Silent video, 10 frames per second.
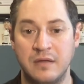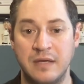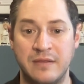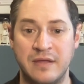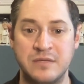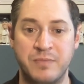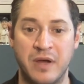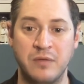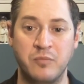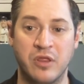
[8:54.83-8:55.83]
Yeah, that's
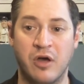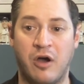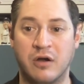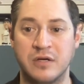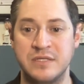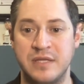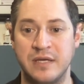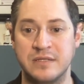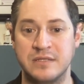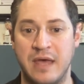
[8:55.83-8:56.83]
probably one of the hardest
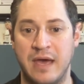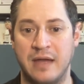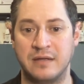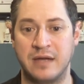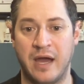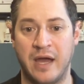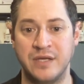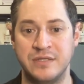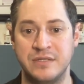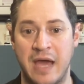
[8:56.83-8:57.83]
things that
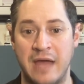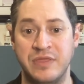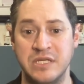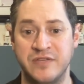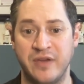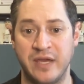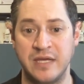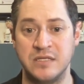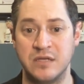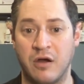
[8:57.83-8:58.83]
guys at this
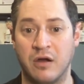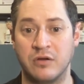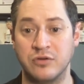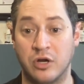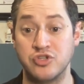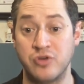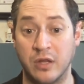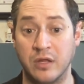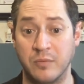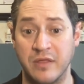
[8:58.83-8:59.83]
phase are
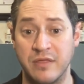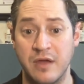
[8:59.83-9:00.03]
struggling with,